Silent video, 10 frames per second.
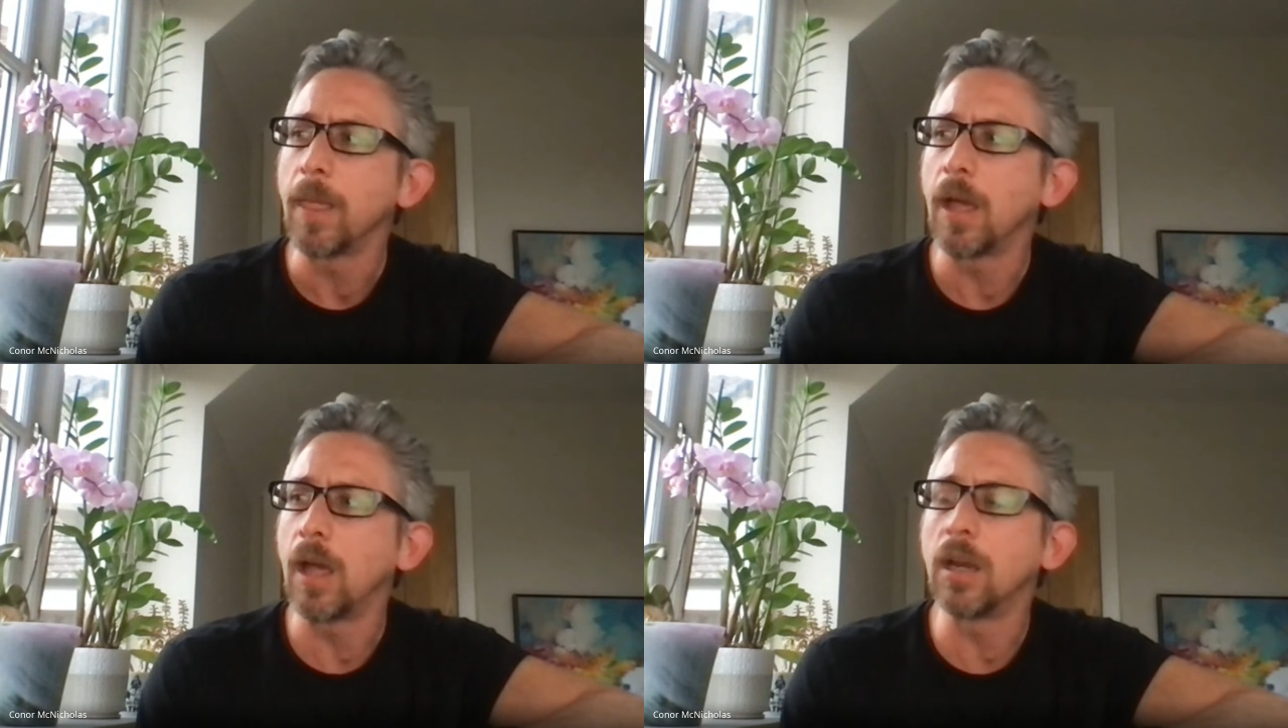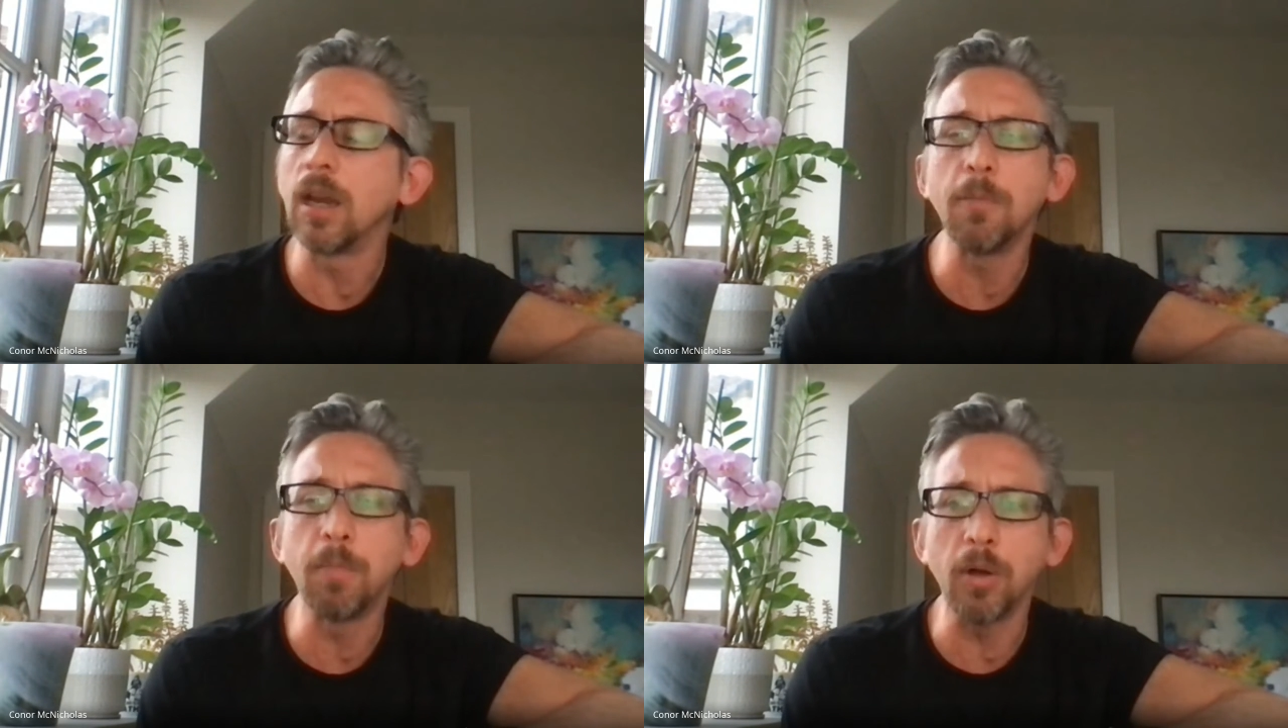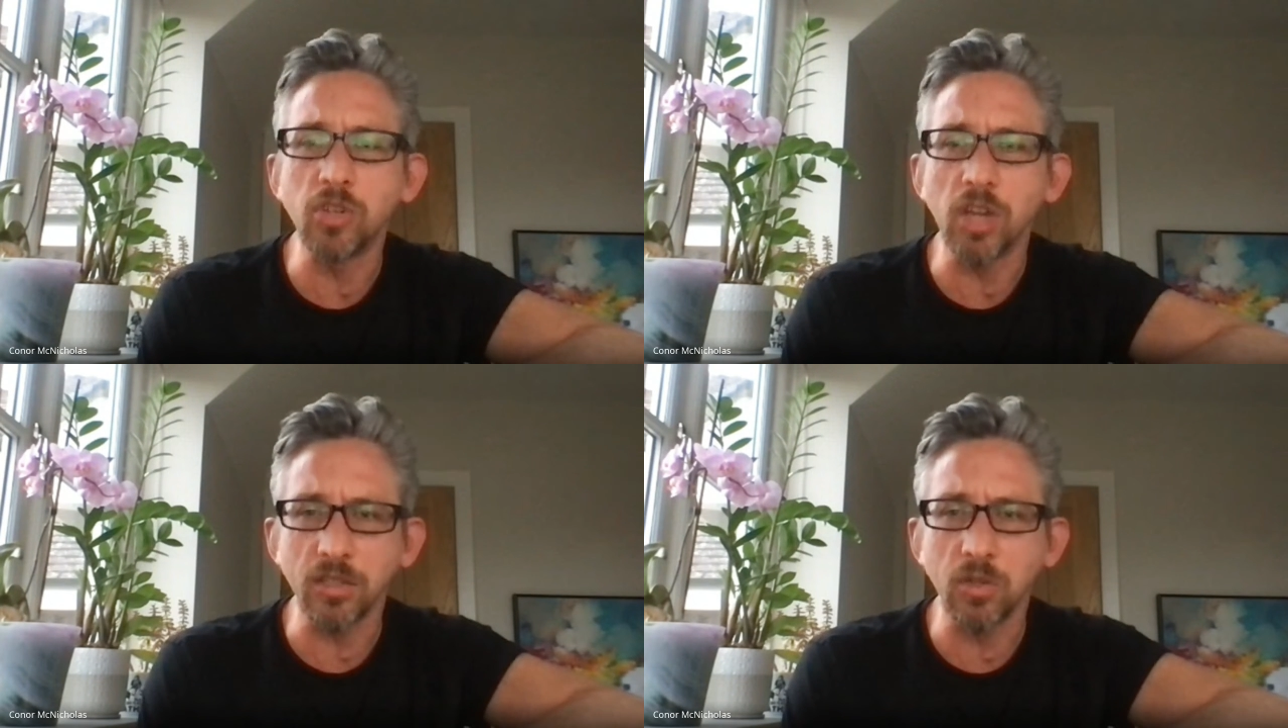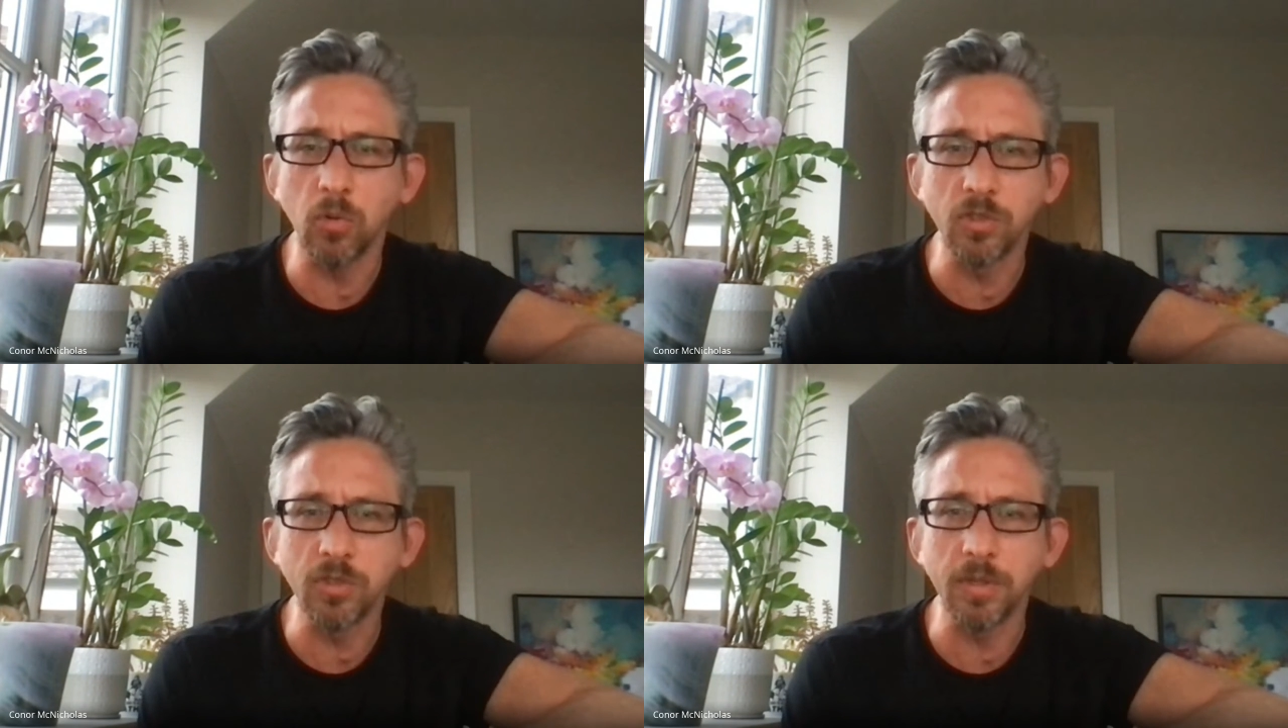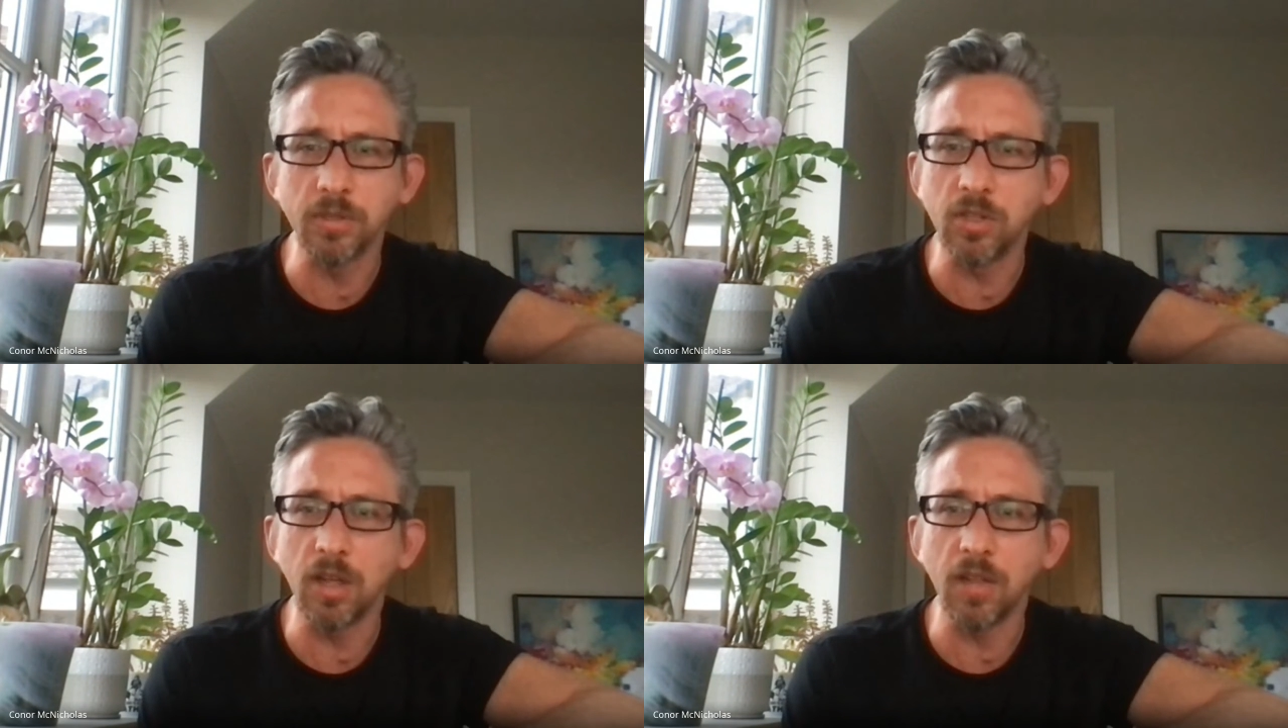BoJack's Horseman.
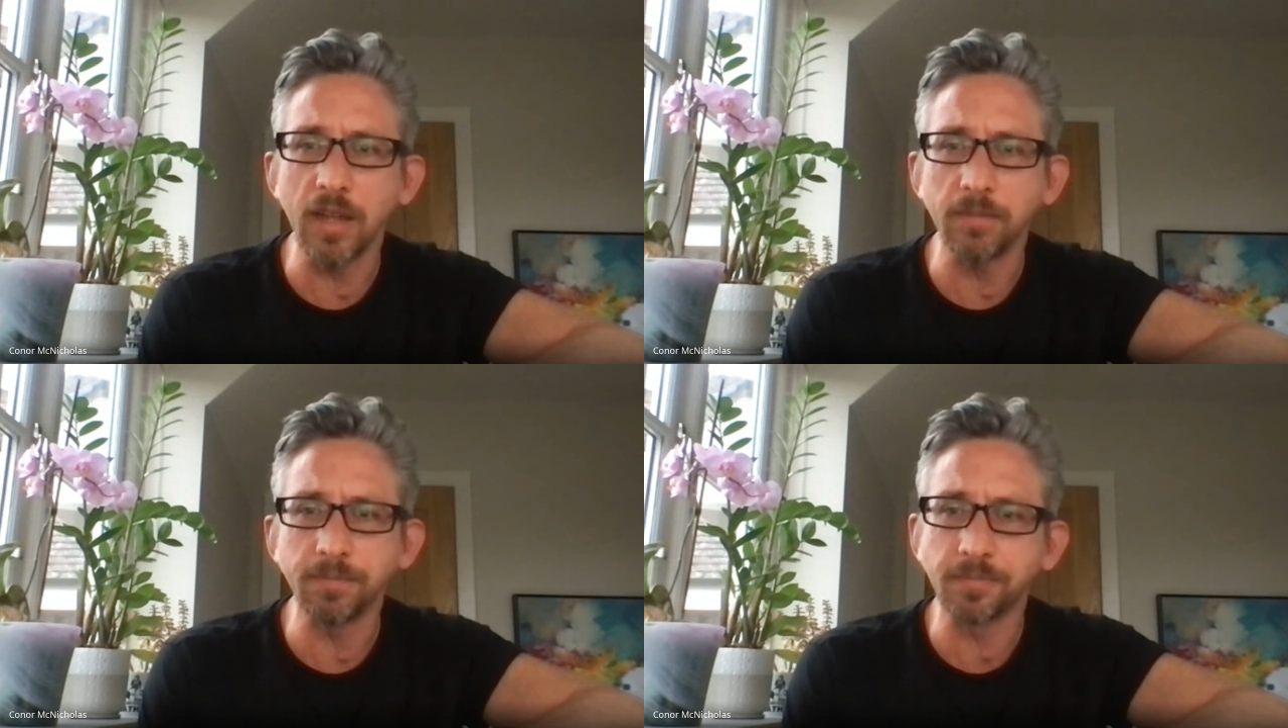Do you know that?